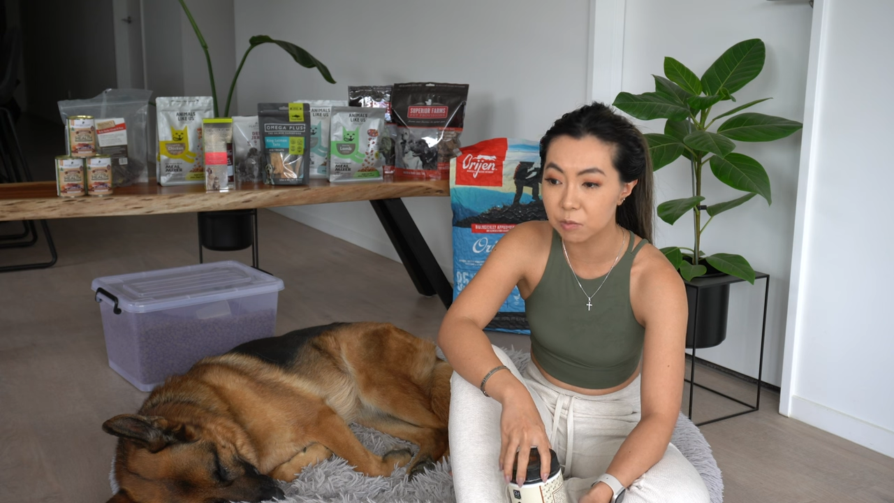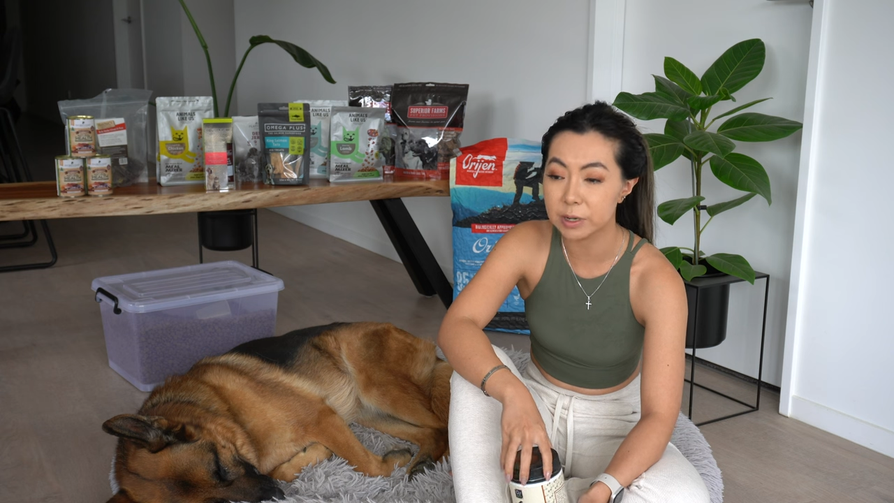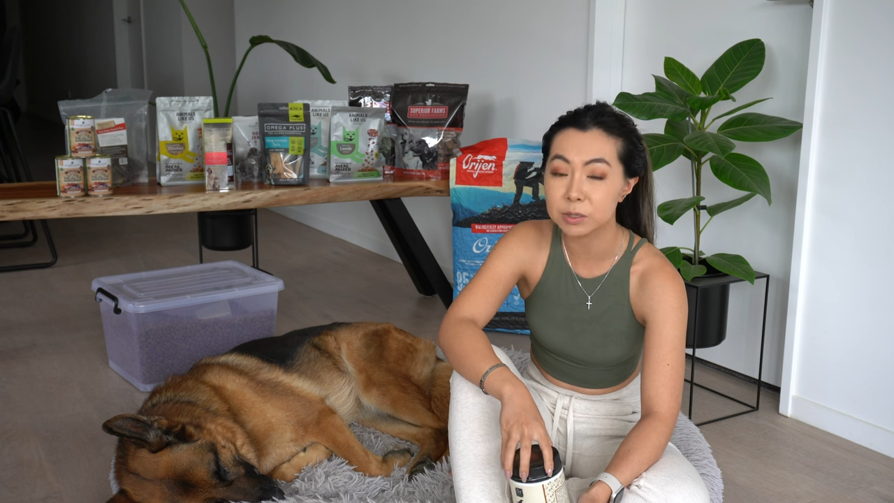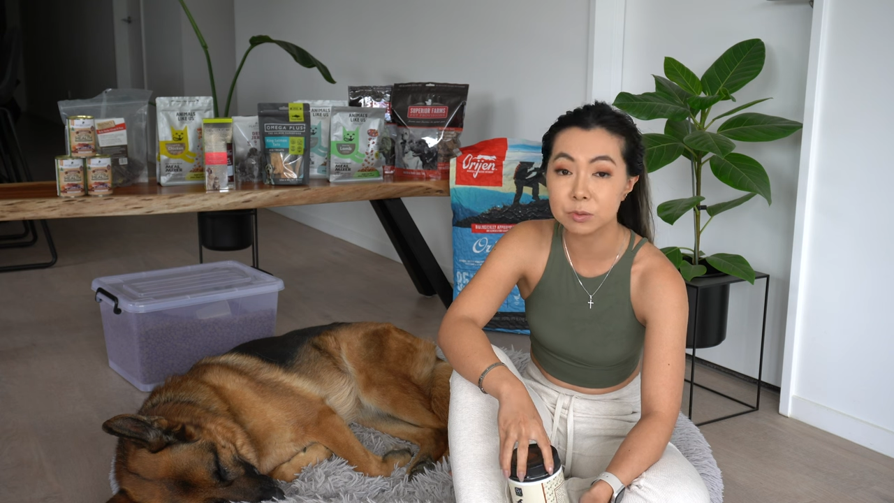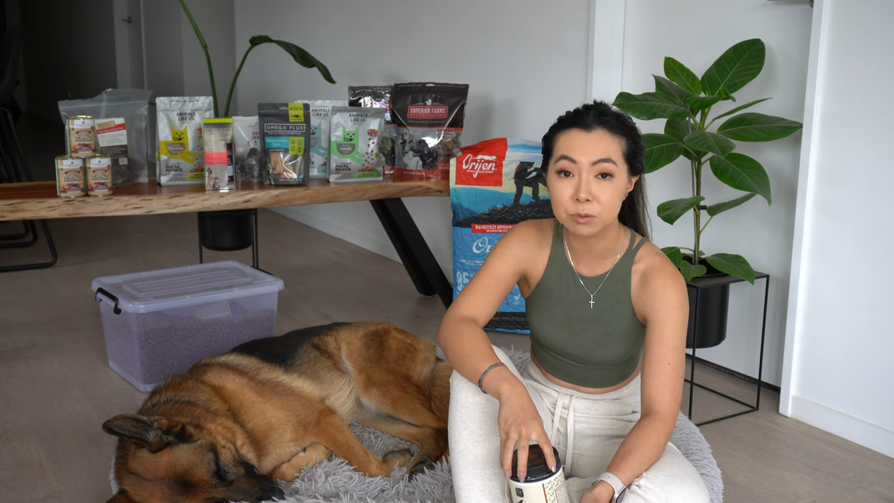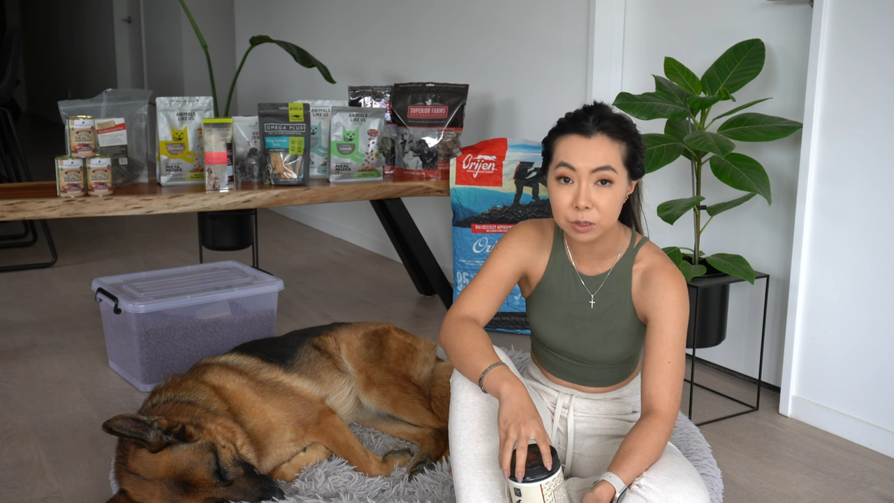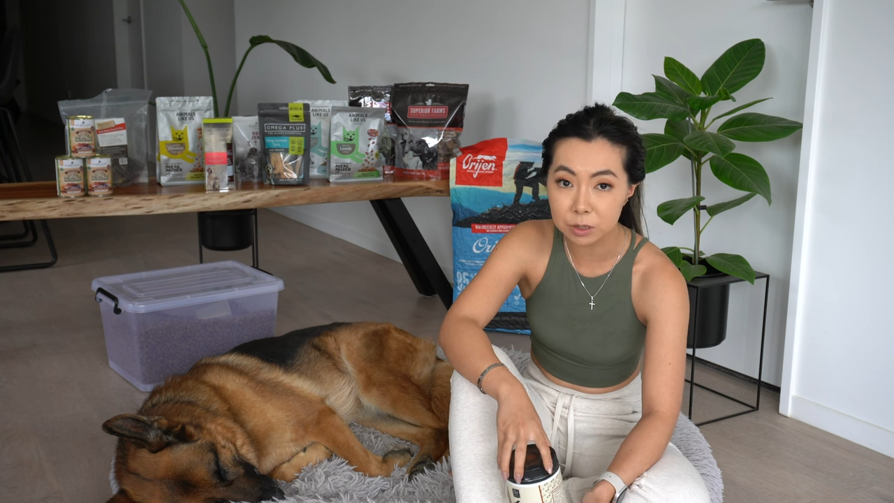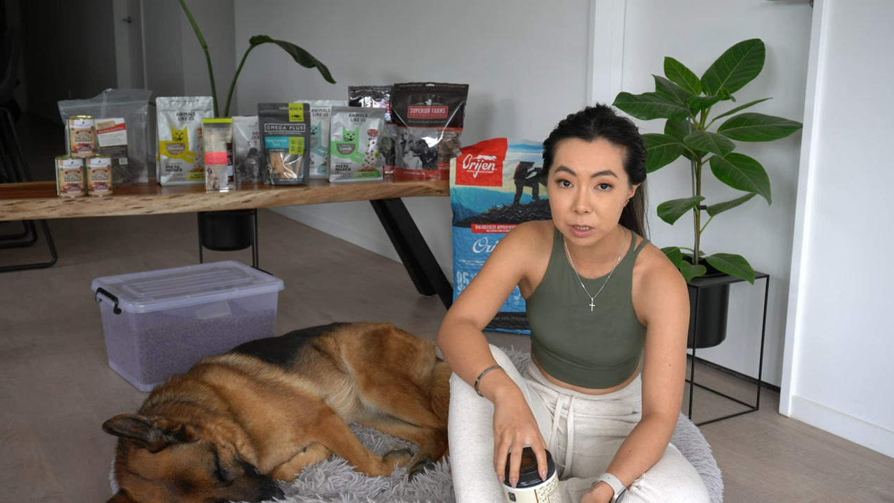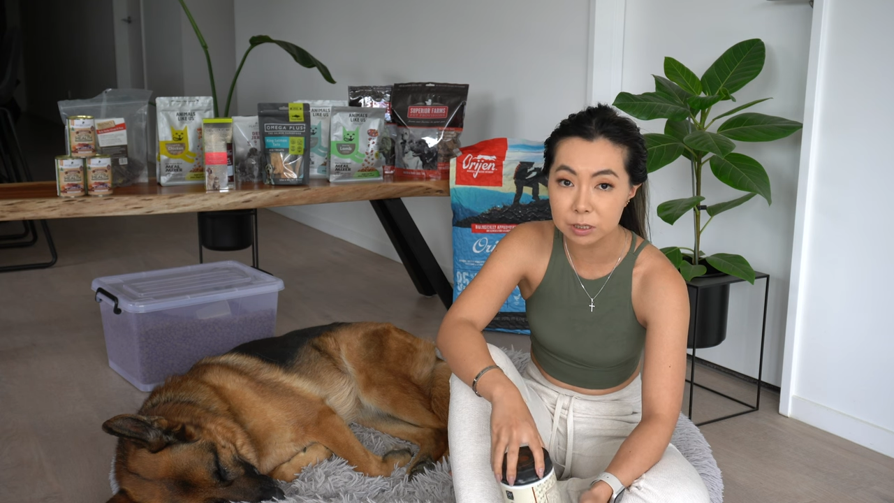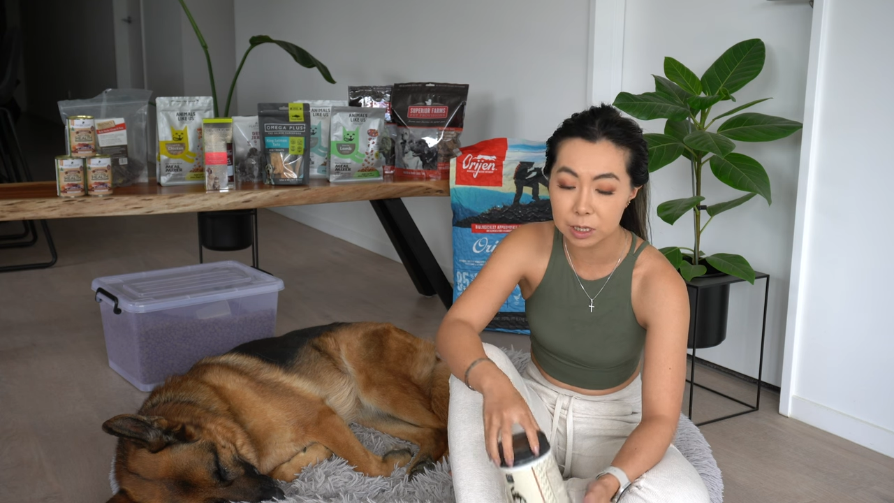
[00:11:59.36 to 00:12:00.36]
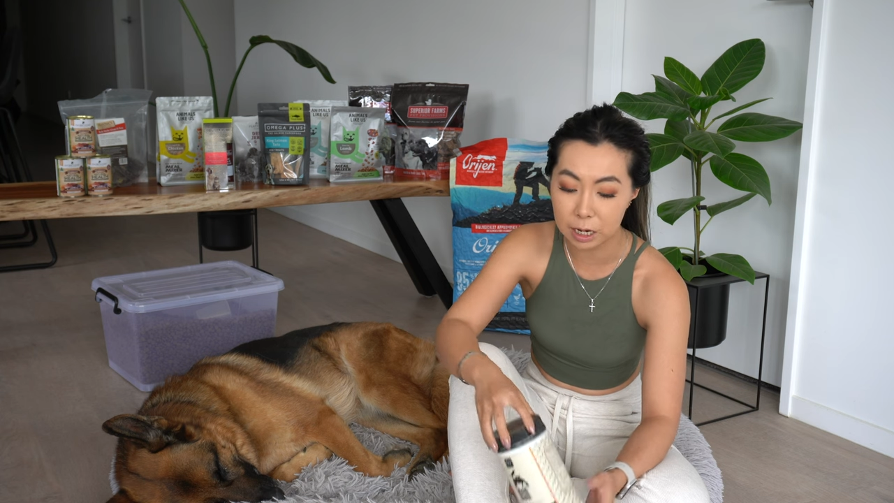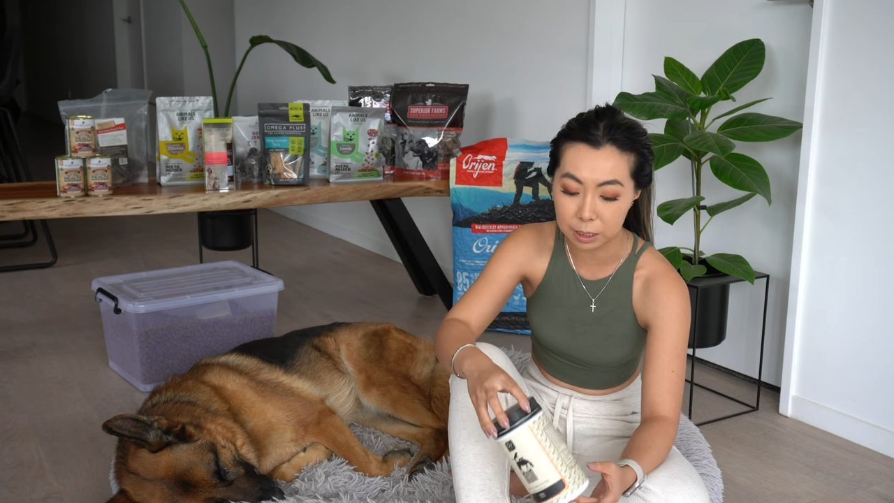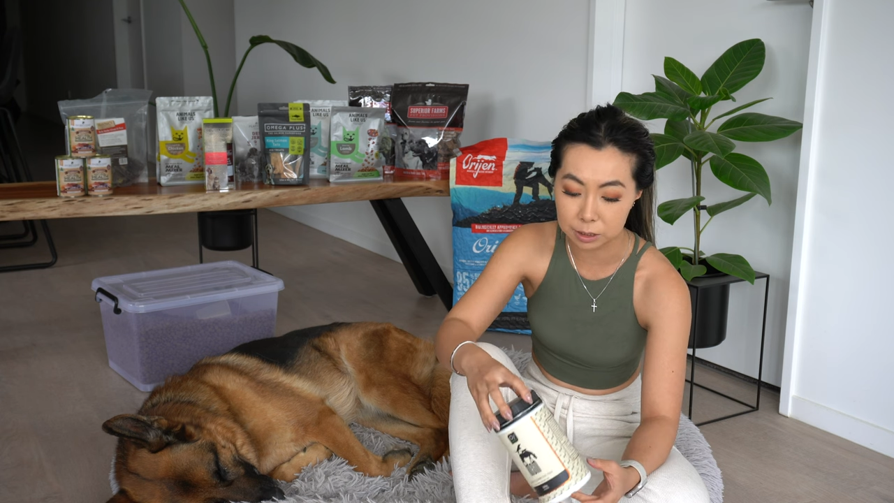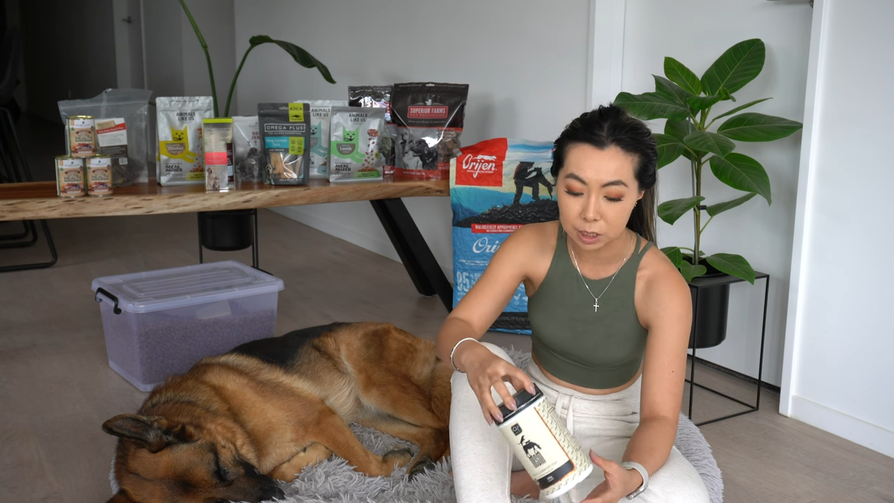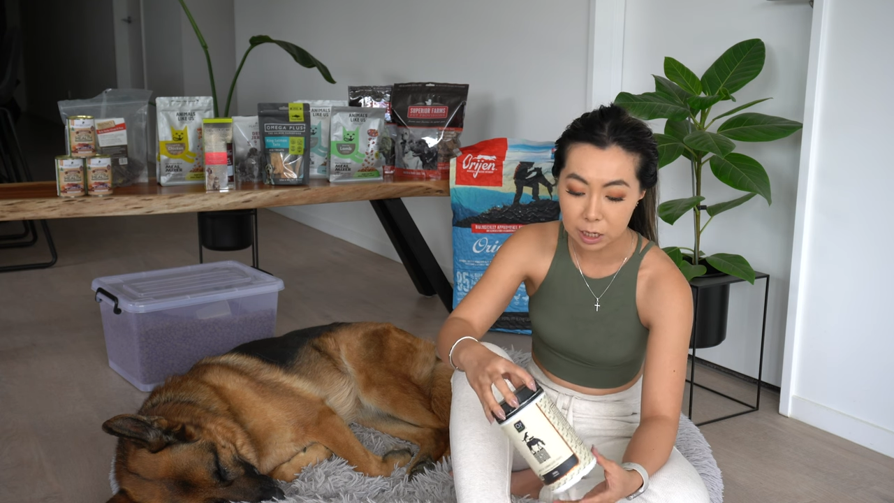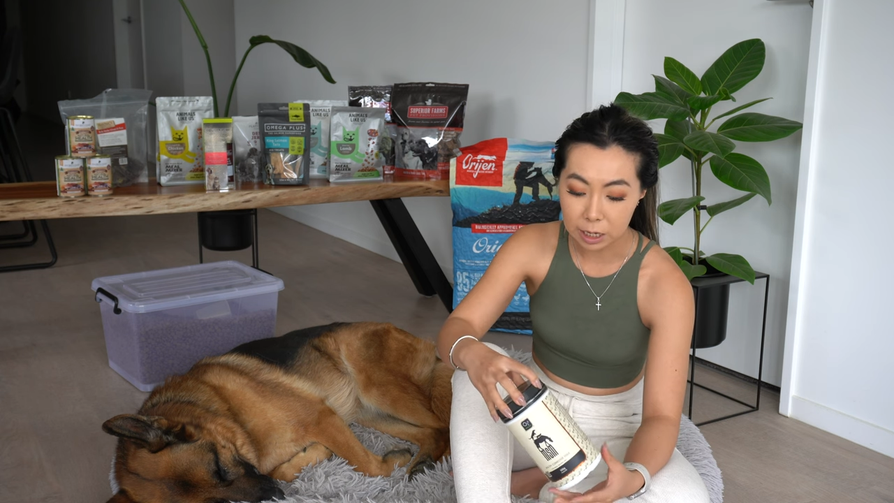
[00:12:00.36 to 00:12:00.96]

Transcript: but it's worth it, and